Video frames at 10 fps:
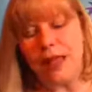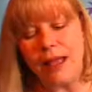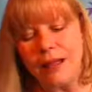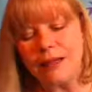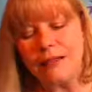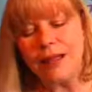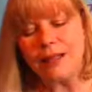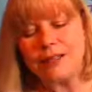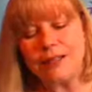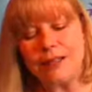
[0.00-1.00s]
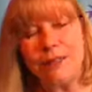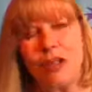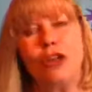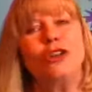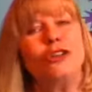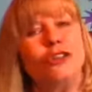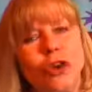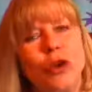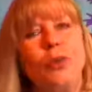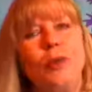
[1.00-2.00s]
analyze them.
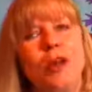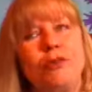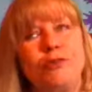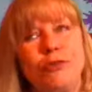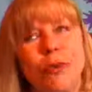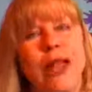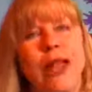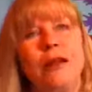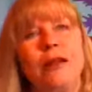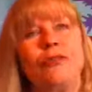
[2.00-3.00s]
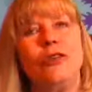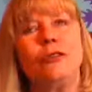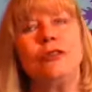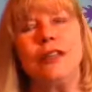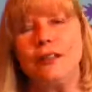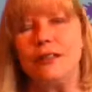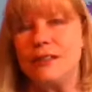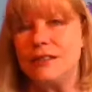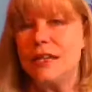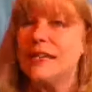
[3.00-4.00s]
Don't be afraid of your
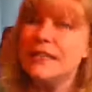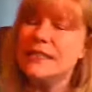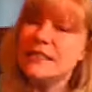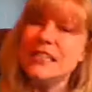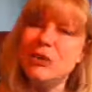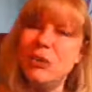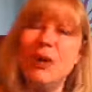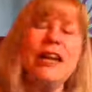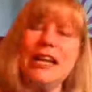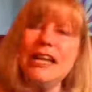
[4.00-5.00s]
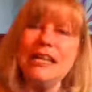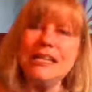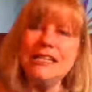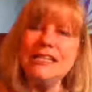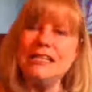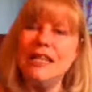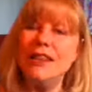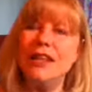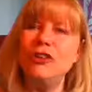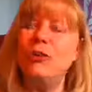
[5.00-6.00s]
feelings. See what it is
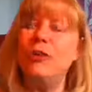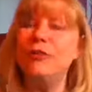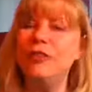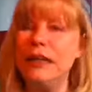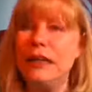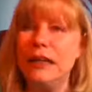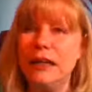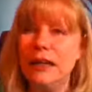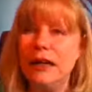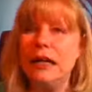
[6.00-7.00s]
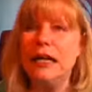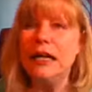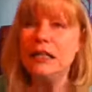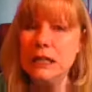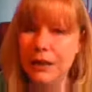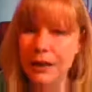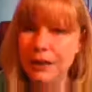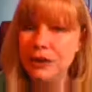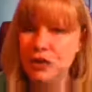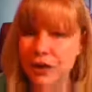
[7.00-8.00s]
that you are feeling.
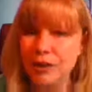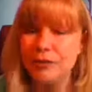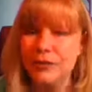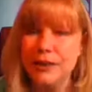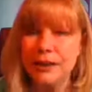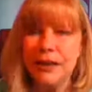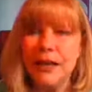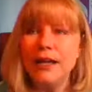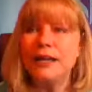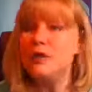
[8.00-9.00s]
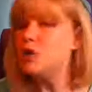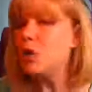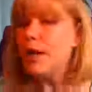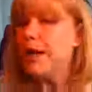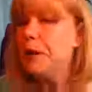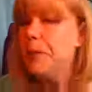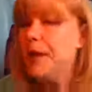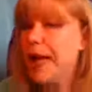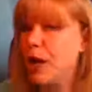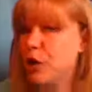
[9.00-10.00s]
Acknowledge that feeling. It's okay to
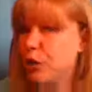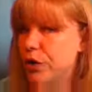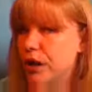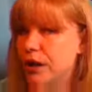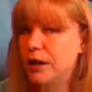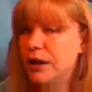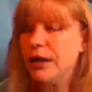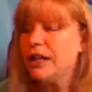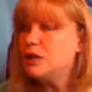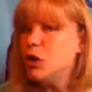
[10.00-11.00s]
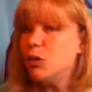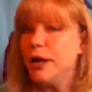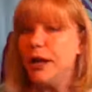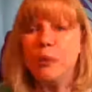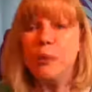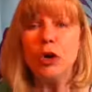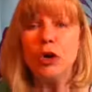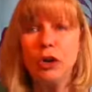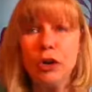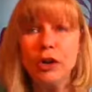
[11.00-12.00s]
be angry. It's okay to be
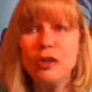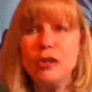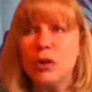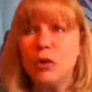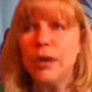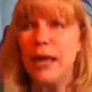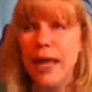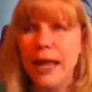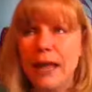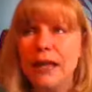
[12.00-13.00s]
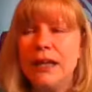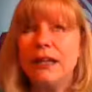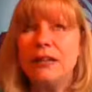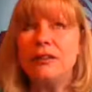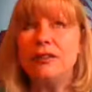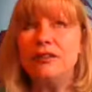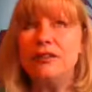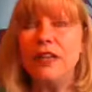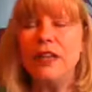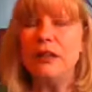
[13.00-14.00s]
hurt. It's okay to
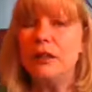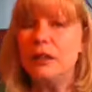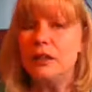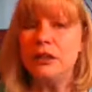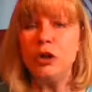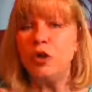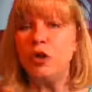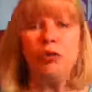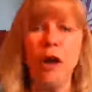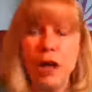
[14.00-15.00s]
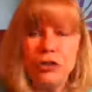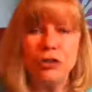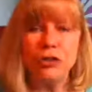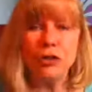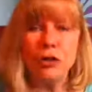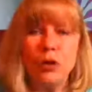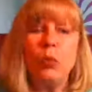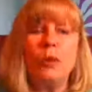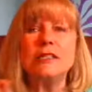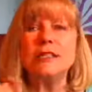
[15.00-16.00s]
feel a little grudge.
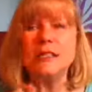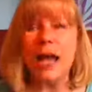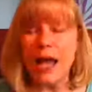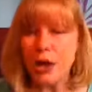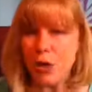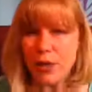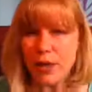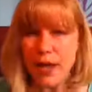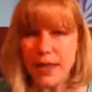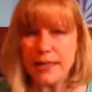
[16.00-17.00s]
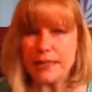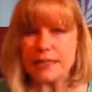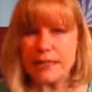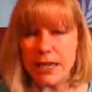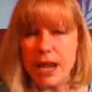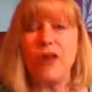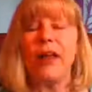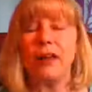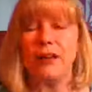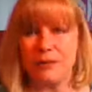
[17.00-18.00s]
What's not okay is to carry
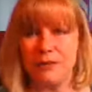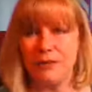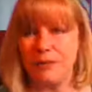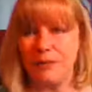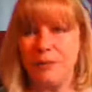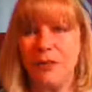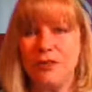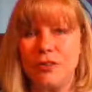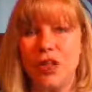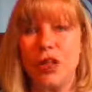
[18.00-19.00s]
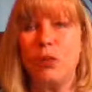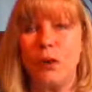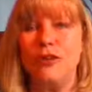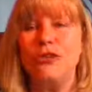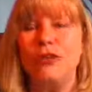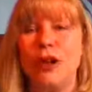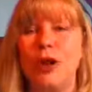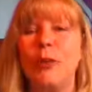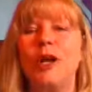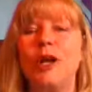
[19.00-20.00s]
it, because then it weighs you down
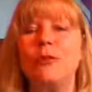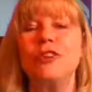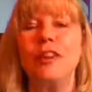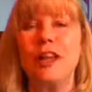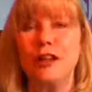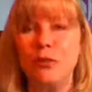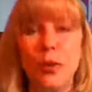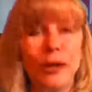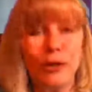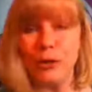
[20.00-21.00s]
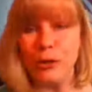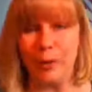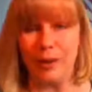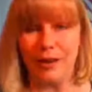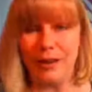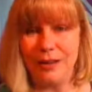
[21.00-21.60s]
and becomes a negative weight on your body.